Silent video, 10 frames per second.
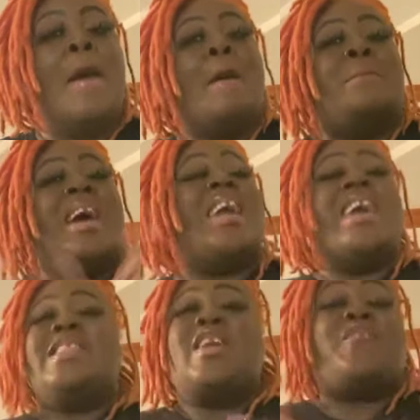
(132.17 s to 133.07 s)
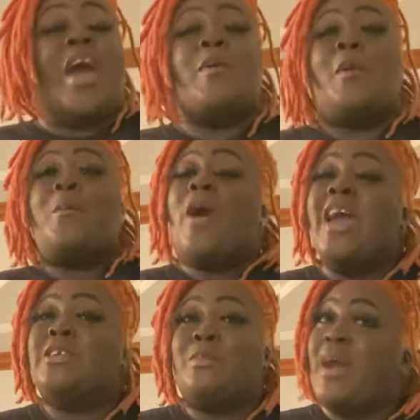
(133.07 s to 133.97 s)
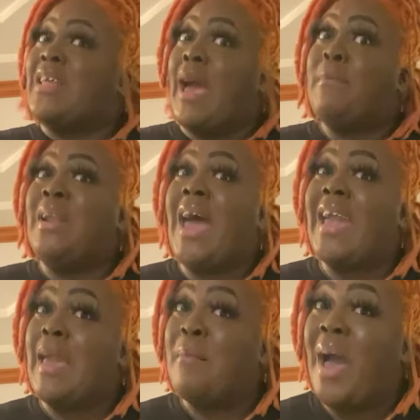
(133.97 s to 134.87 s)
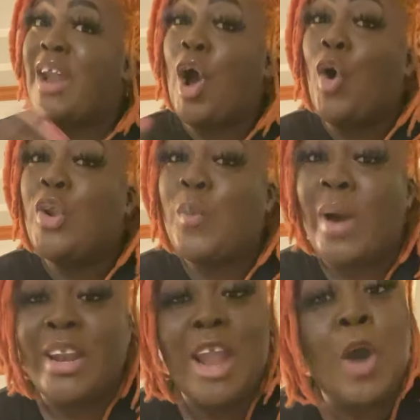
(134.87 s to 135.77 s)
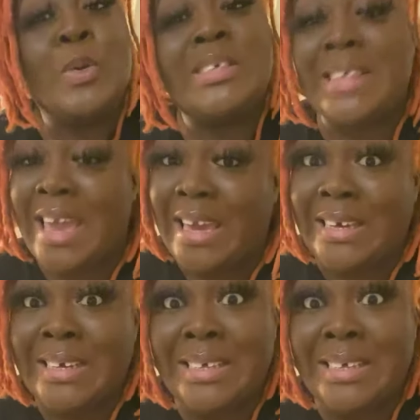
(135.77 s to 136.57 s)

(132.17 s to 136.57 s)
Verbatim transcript: But in the viral praise break, I'd be like, am I the only one noticing?